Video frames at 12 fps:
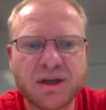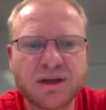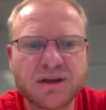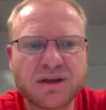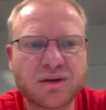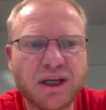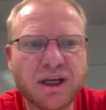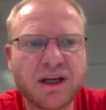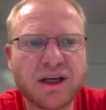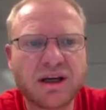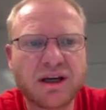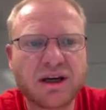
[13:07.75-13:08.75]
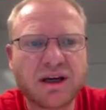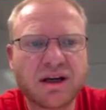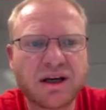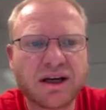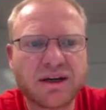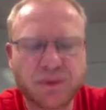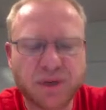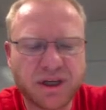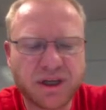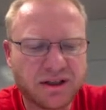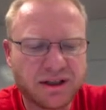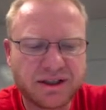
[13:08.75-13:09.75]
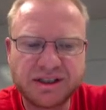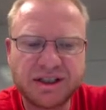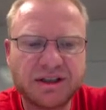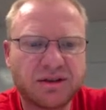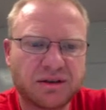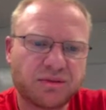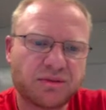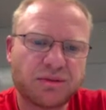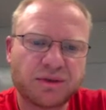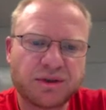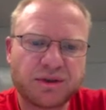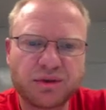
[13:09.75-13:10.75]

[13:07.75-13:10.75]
So we are the single